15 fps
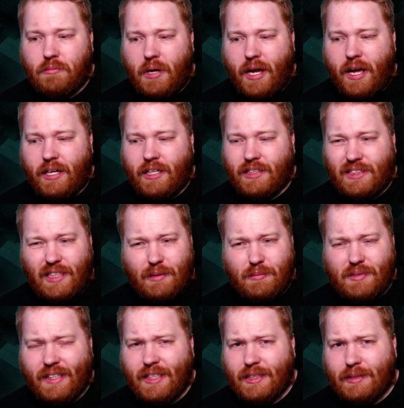and it seems
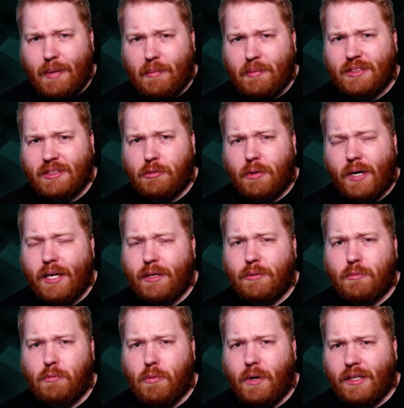like it's maybe the right
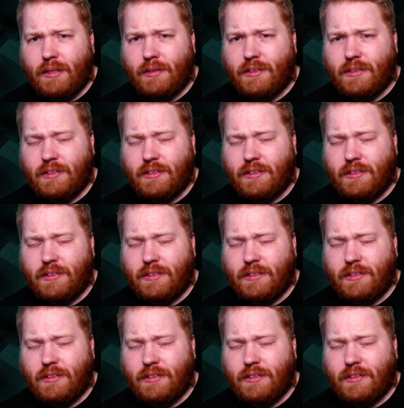one,